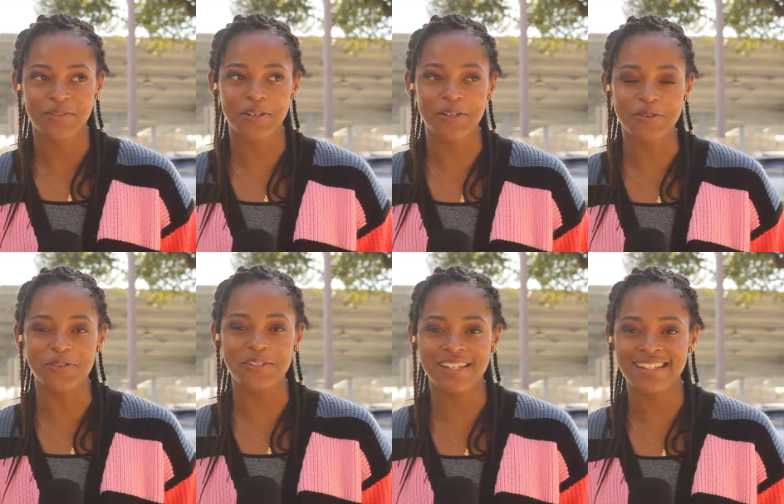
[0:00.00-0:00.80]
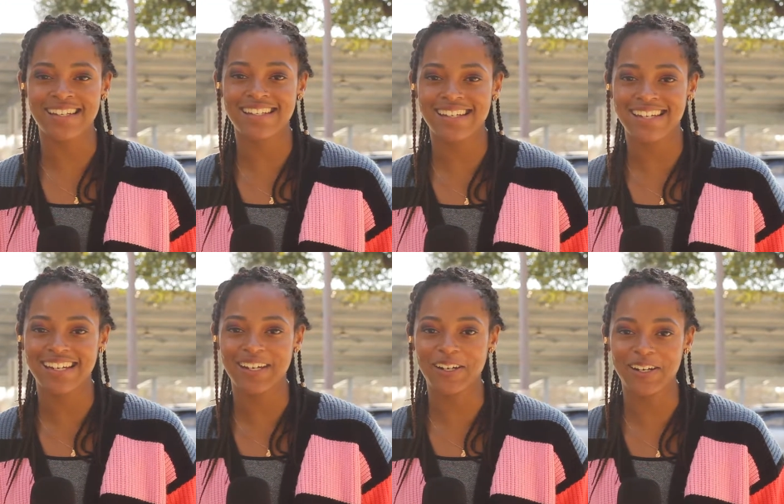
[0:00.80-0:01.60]
For new students, I'd say
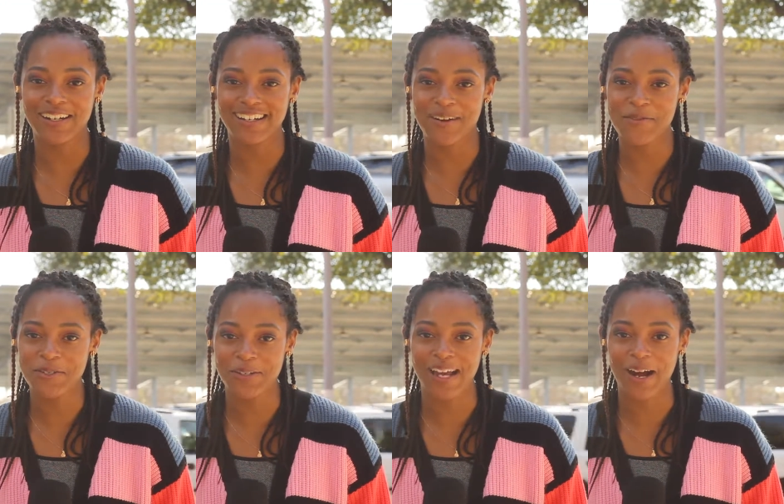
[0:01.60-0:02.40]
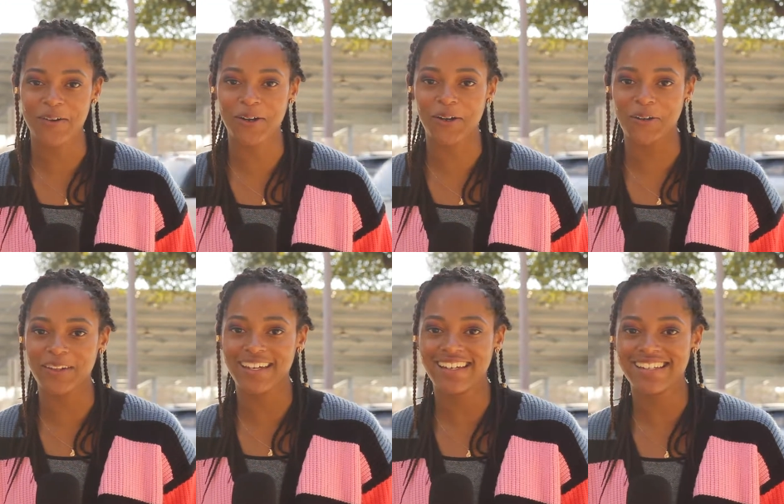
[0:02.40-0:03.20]
get here up to an hour
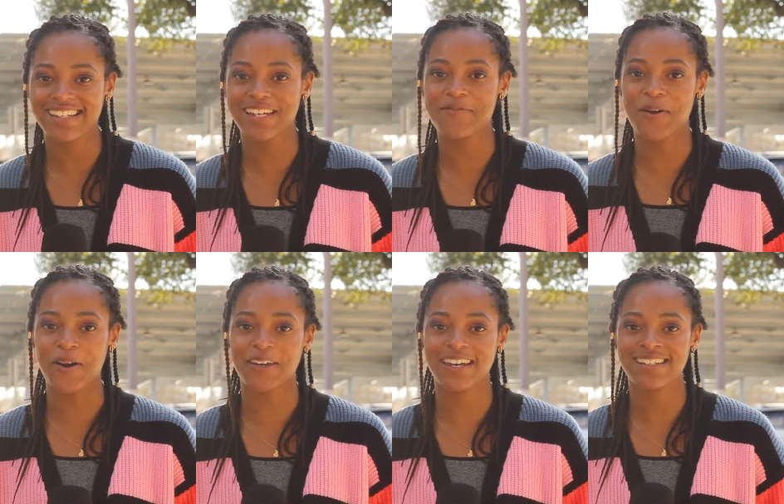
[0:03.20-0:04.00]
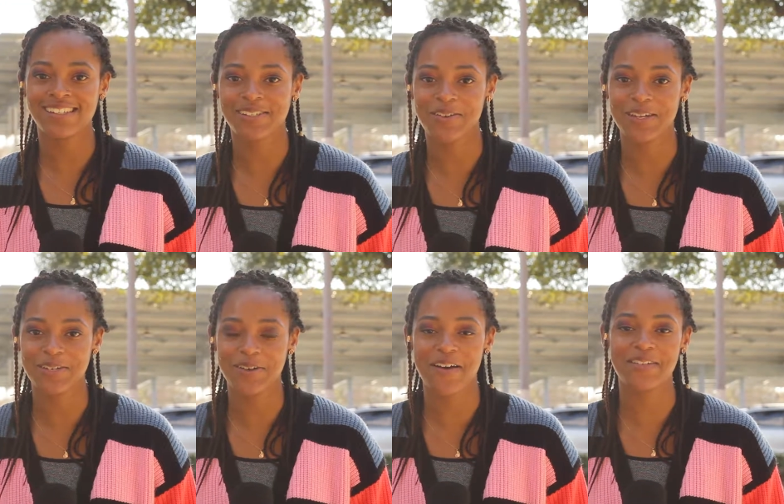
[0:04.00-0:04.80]
early to get parking so that
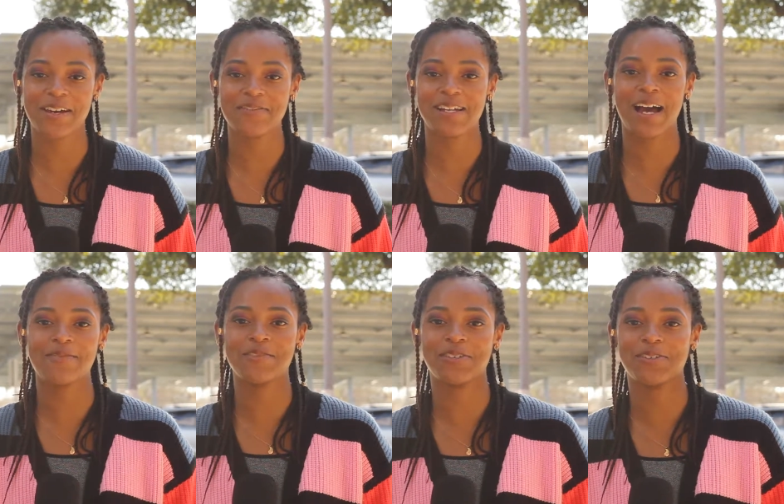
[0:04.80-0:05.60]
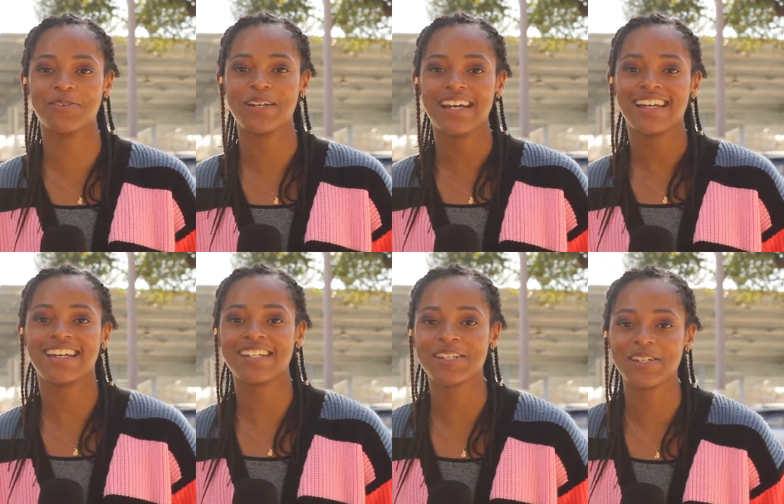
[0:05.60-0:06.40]
you have enough time to
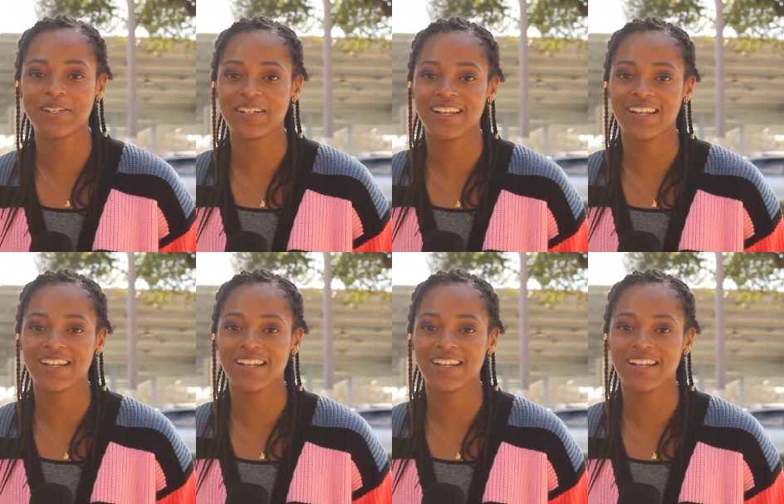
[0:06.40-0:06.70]
get to your